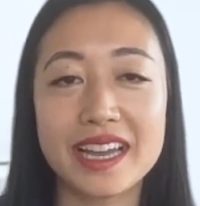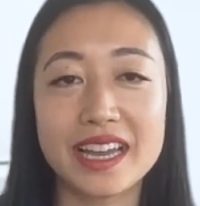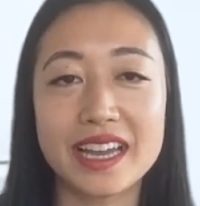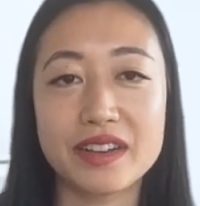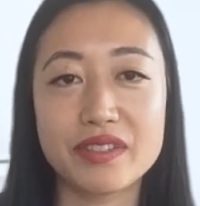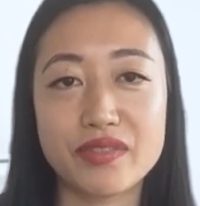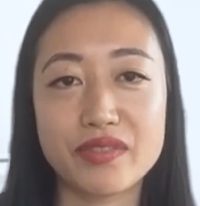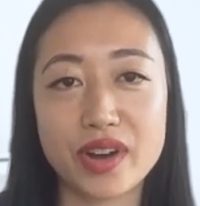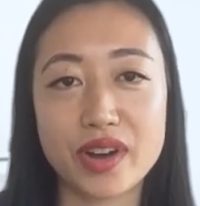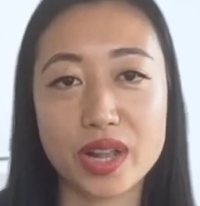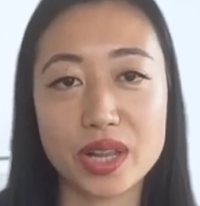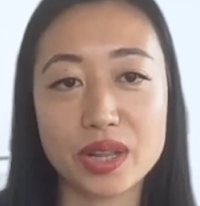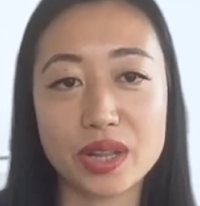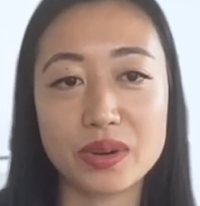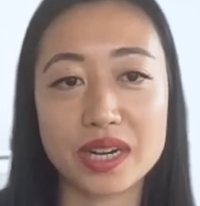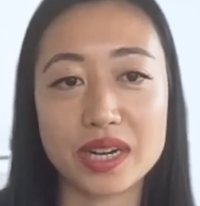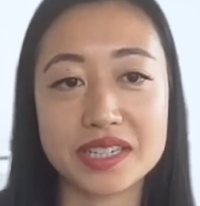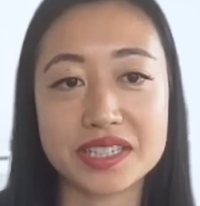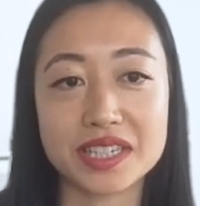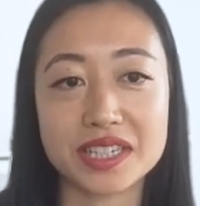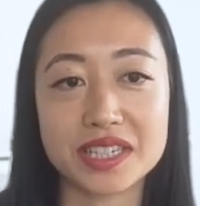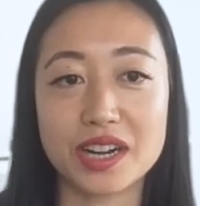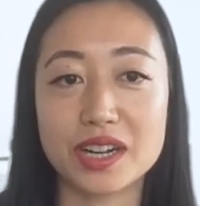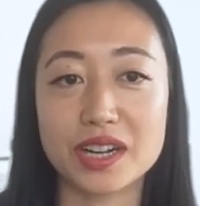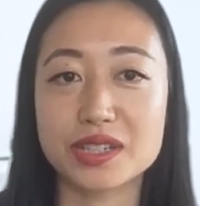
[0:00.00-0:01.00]
and follow
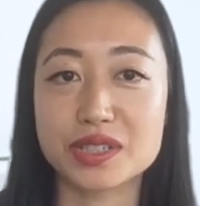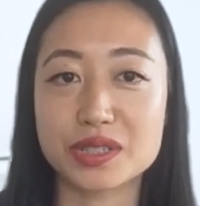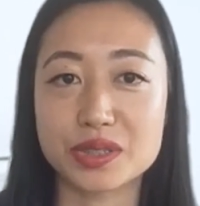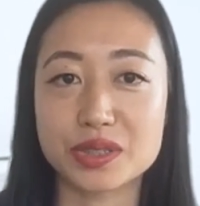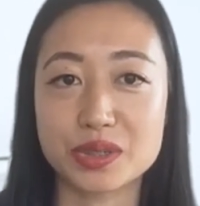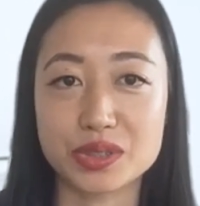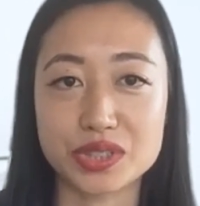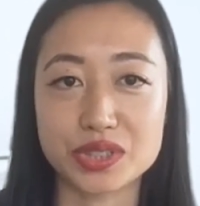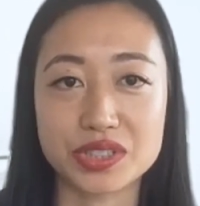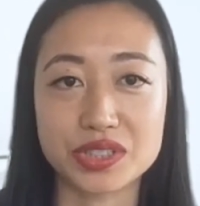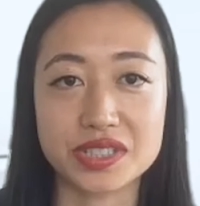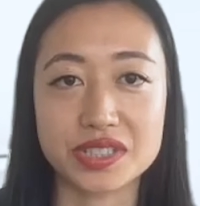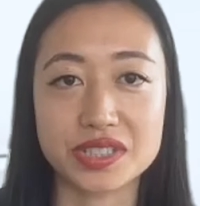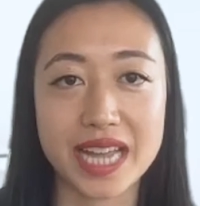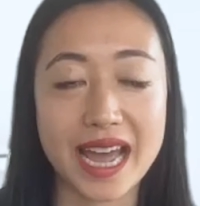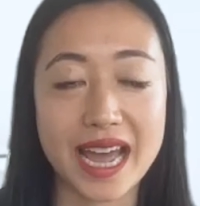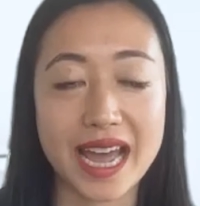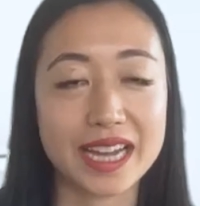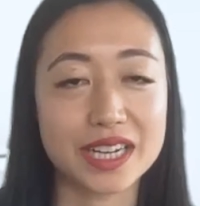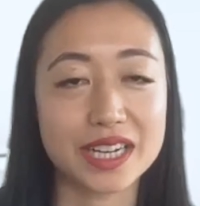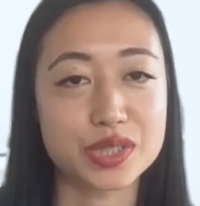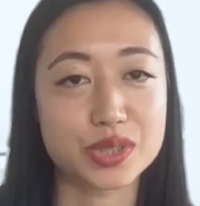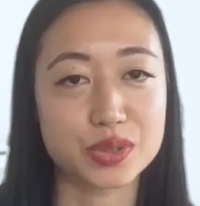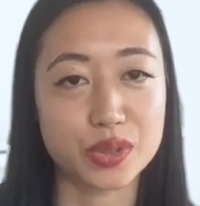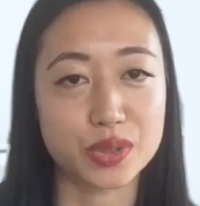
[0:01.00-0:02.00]
us on socials
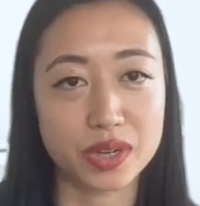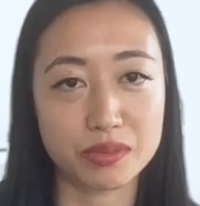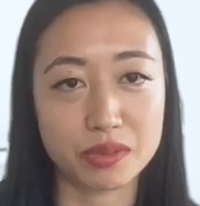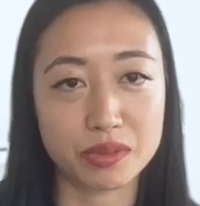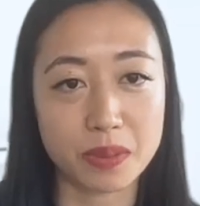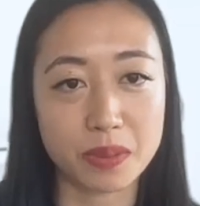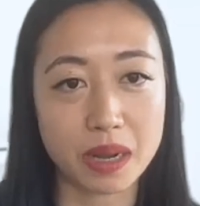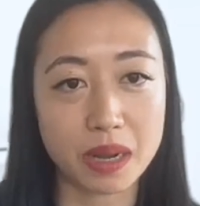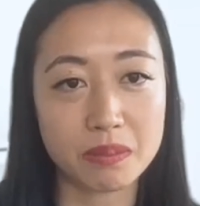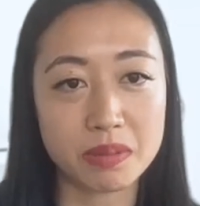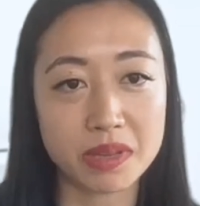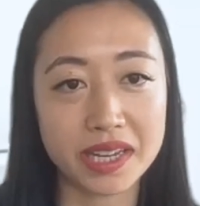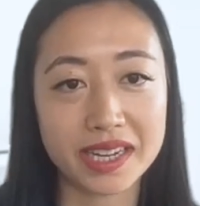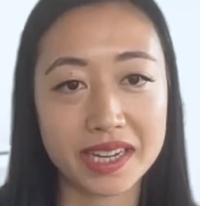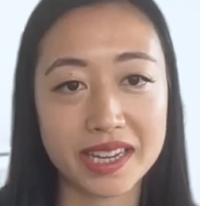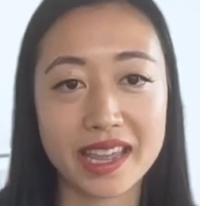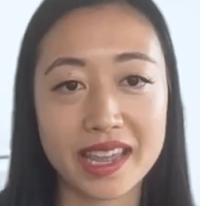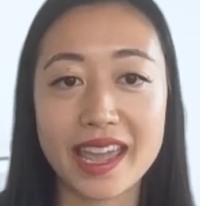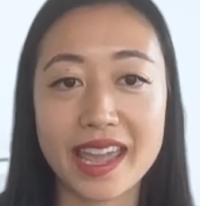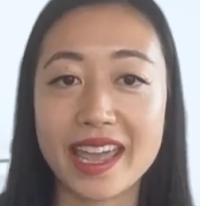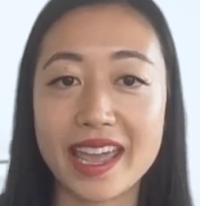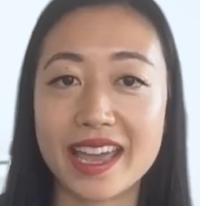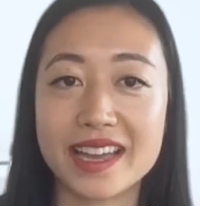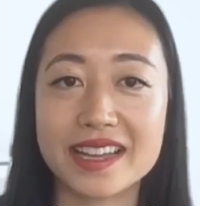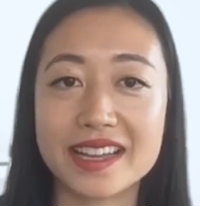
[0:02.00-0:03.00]
at Join Republic
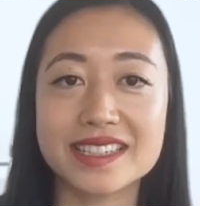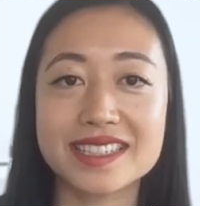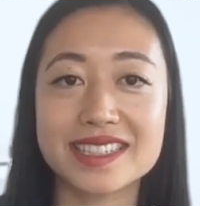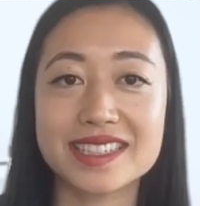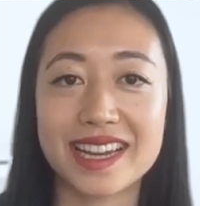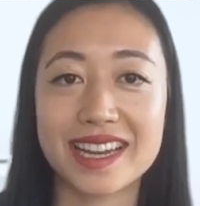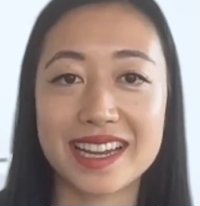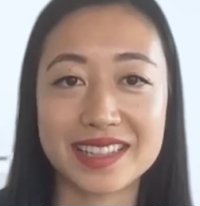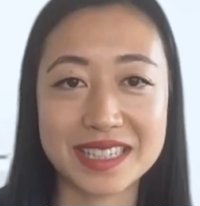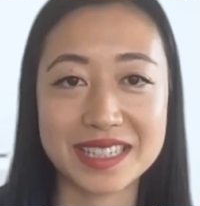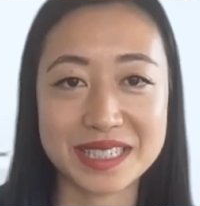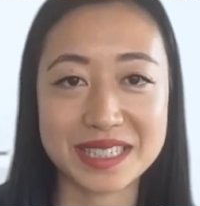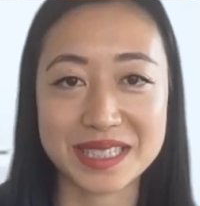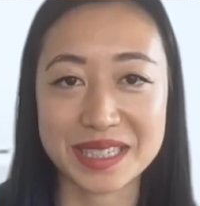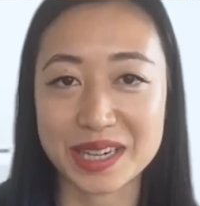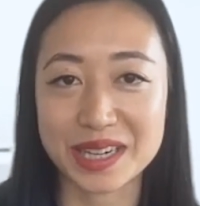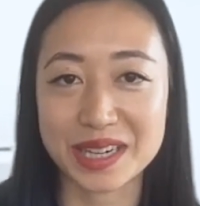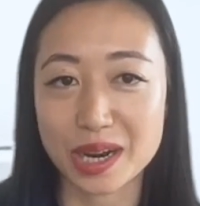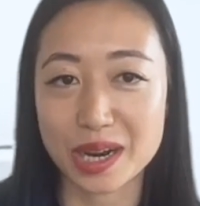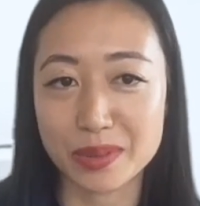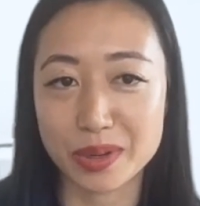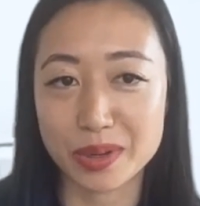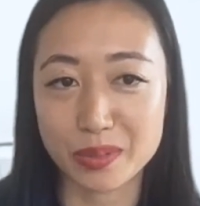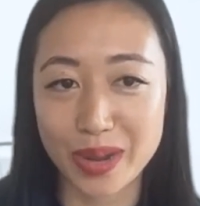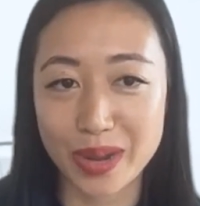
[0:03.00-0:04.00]
and at Lisa
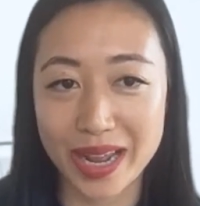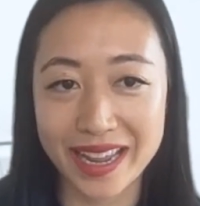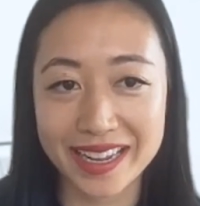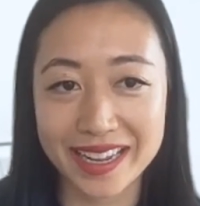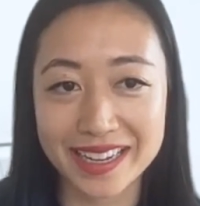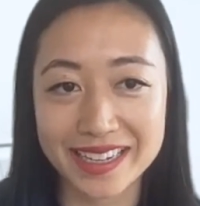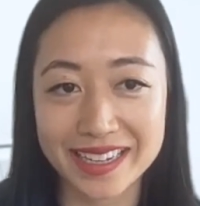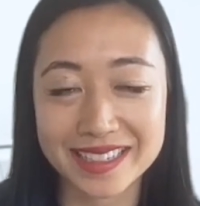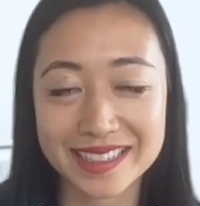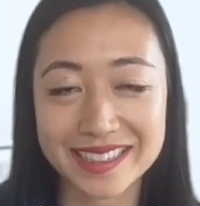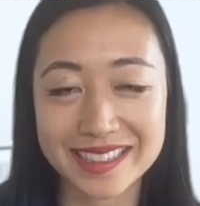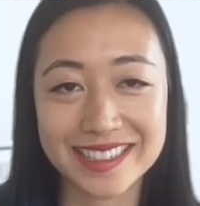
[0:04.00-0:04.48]
Carmen Wang.